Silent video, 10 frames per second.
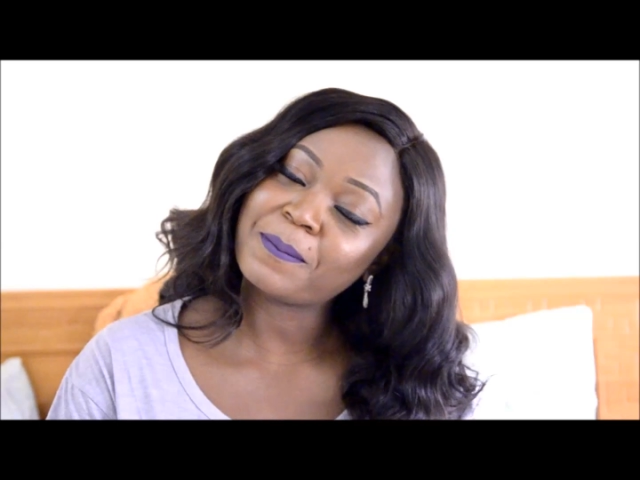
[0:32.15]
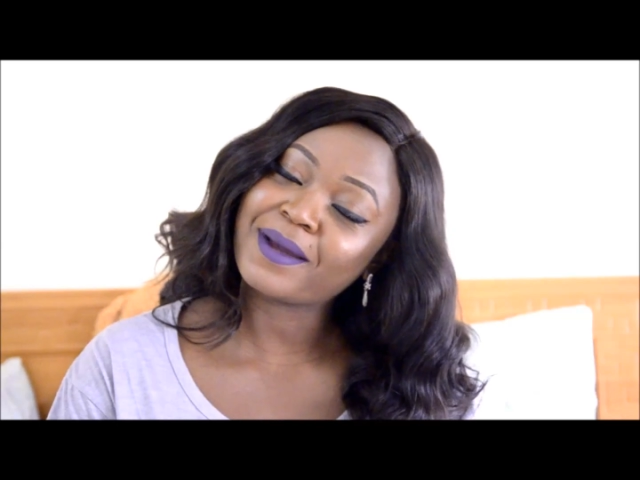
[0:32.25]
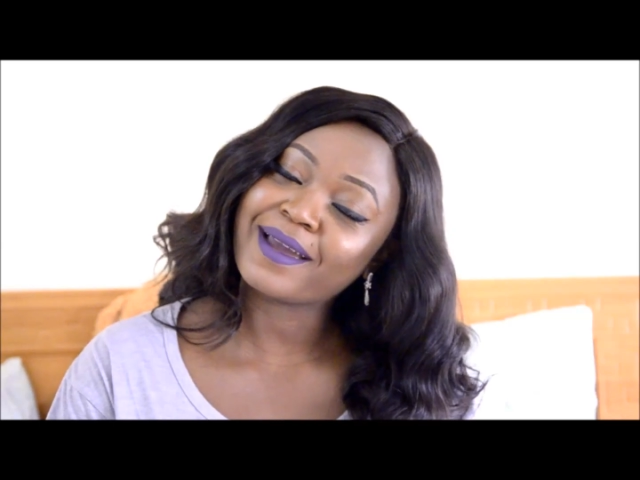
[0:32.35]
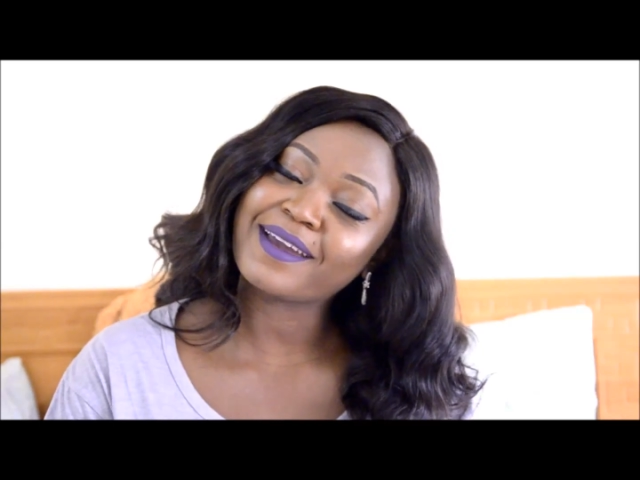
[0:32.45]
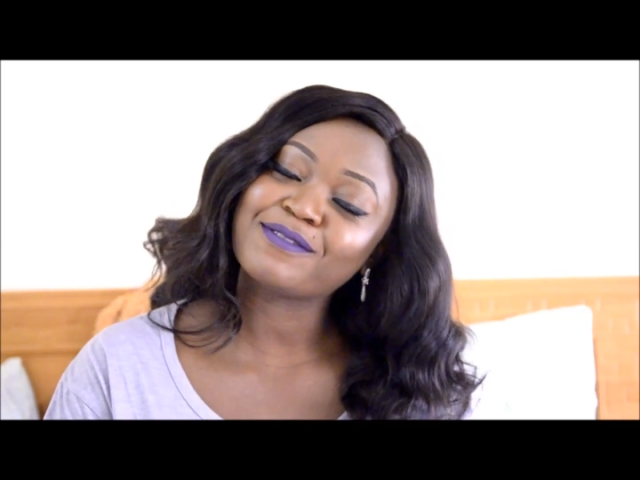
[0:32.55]

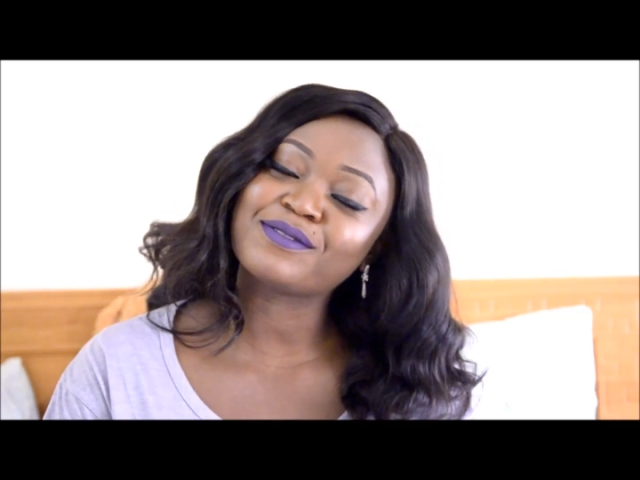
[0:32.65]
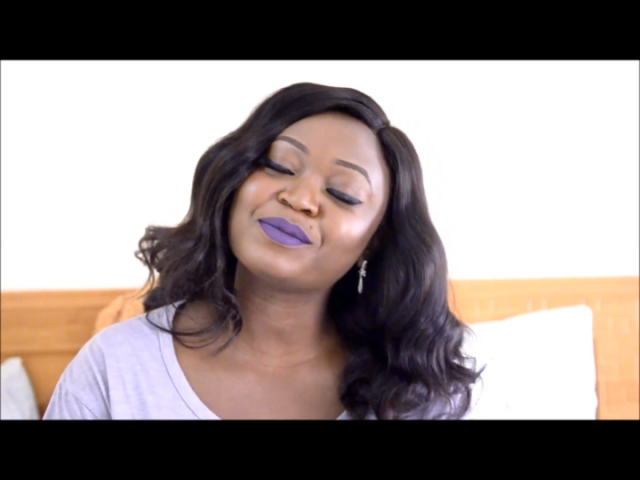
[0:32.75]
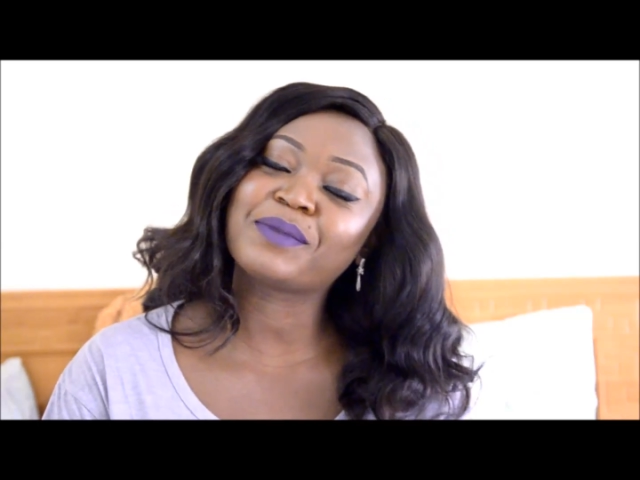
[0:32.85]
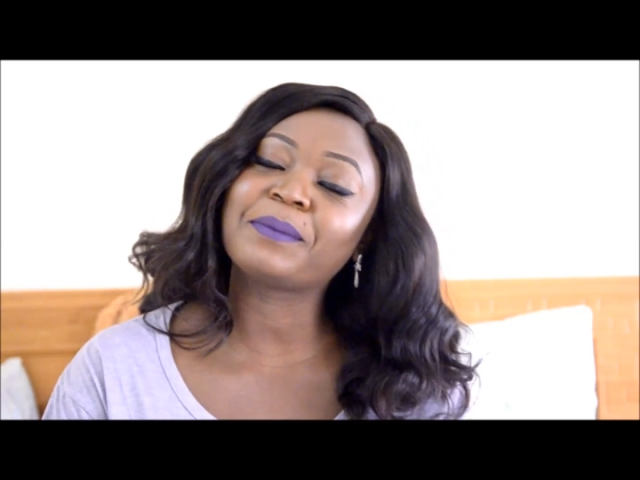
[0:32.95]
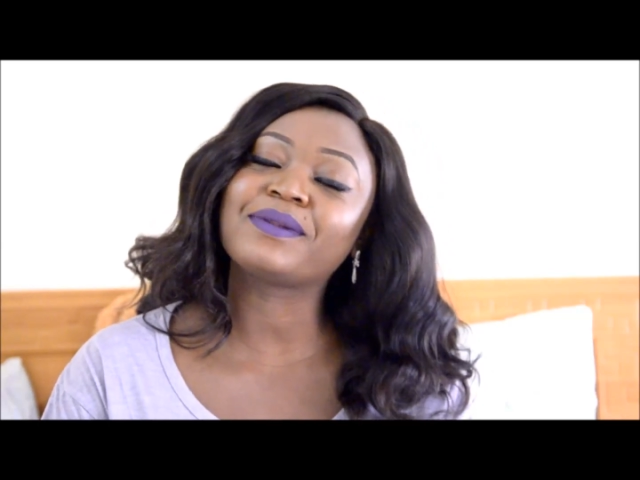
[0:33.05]
my
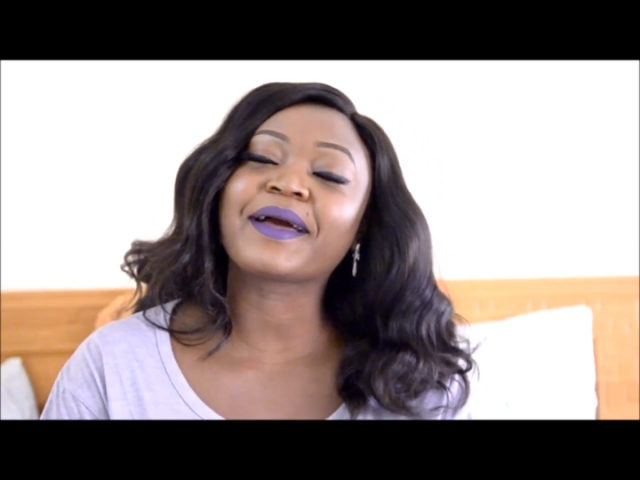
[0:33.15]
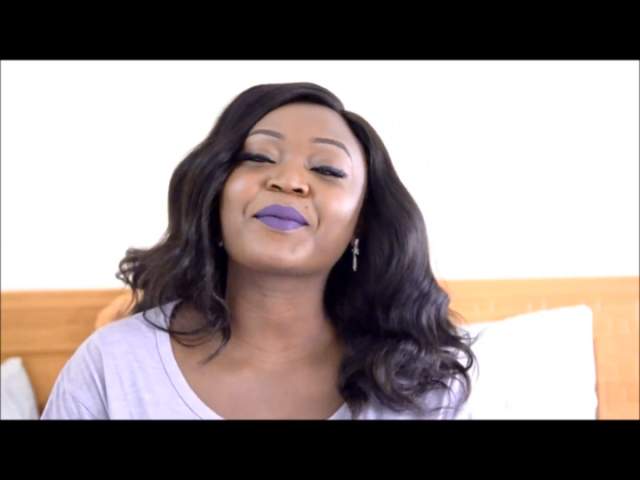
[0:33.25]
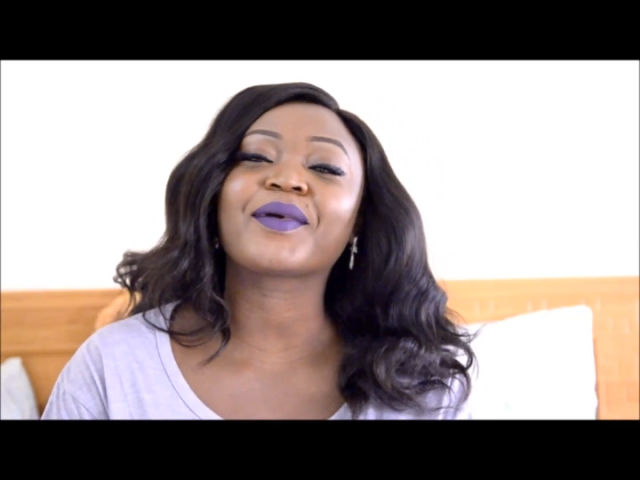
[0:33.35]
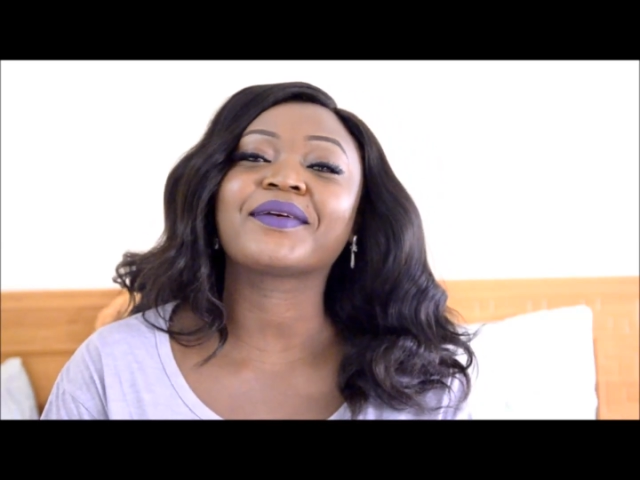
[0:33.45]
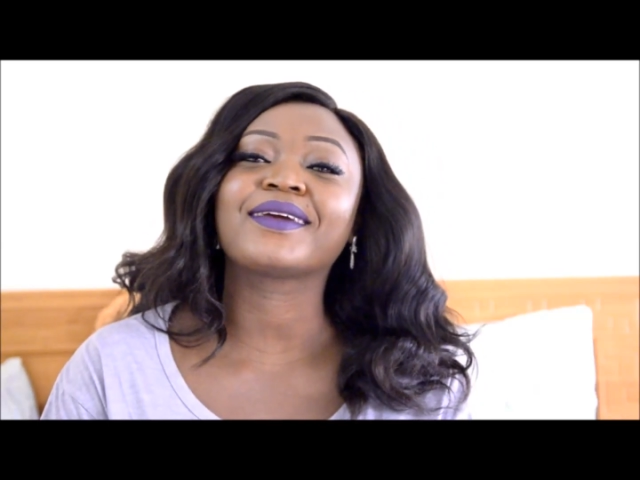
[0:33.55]
iPhone, my
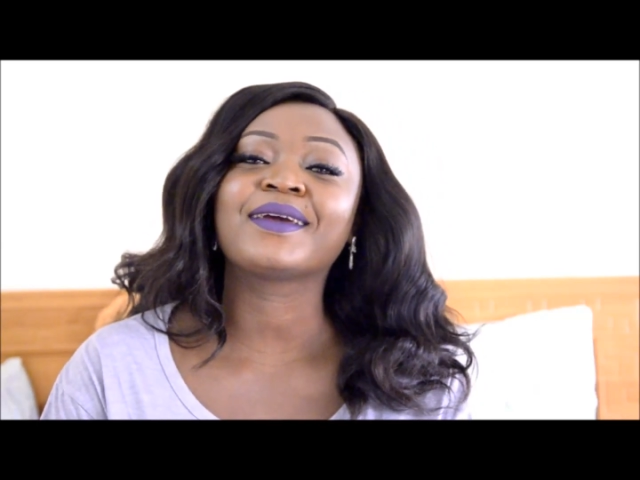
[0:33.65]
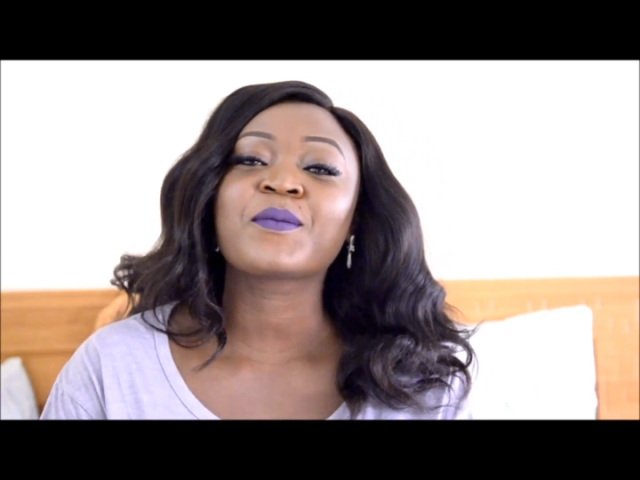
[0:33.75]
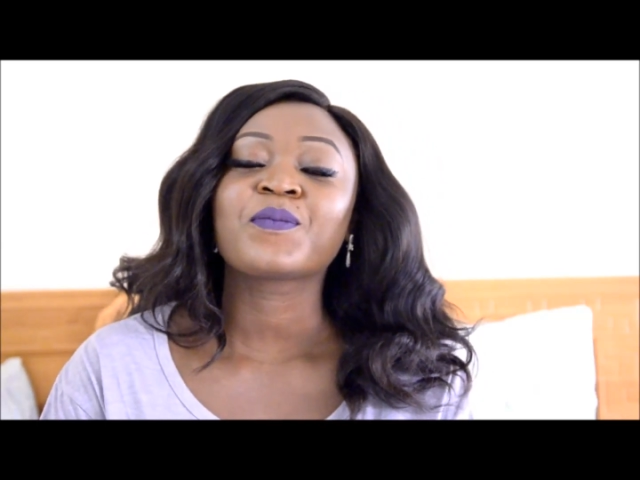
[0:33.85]
Blackberry,